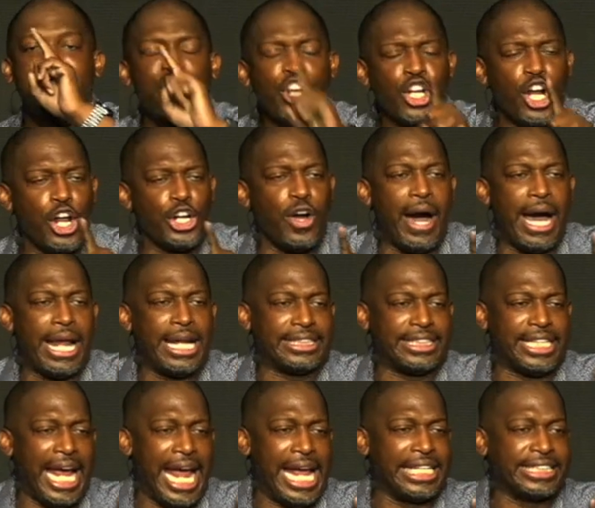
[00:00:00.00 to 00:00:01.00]
you don't know how to
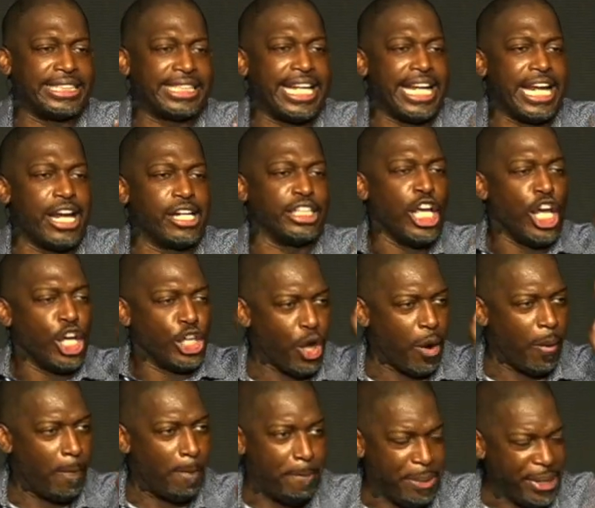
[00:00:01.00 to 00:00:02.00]
change gears,
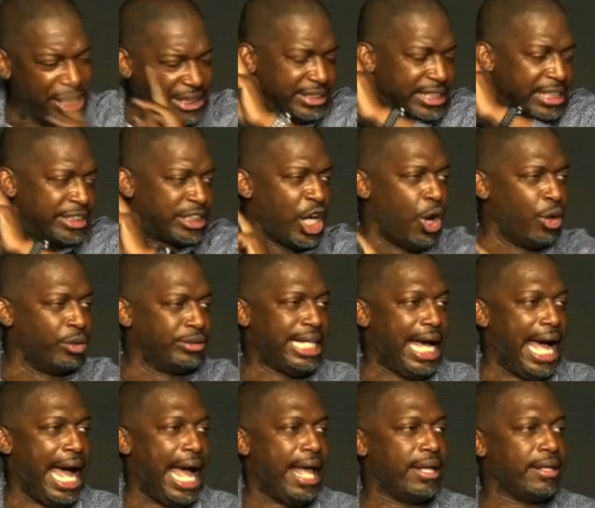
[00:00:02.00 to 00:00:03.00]
your business gonna
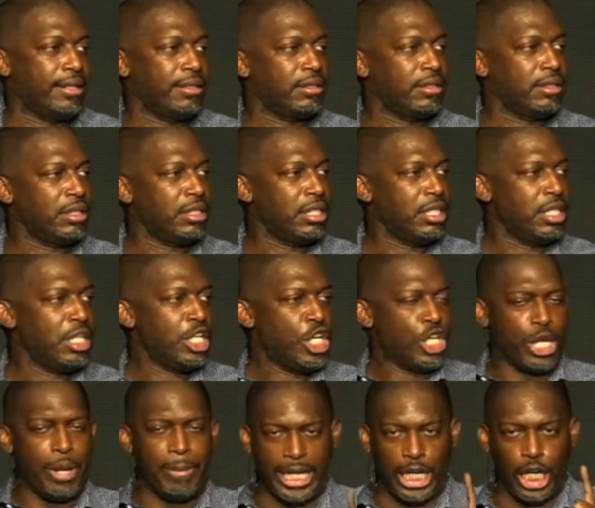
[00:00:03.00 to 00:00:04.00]
die.
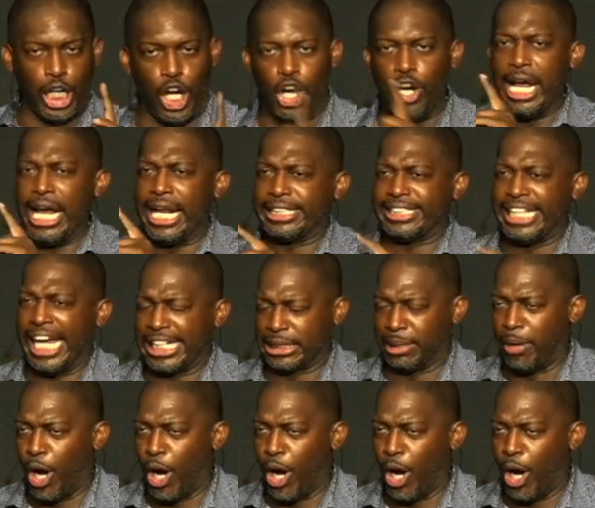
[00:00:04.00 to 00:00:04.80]
You better learn how to take some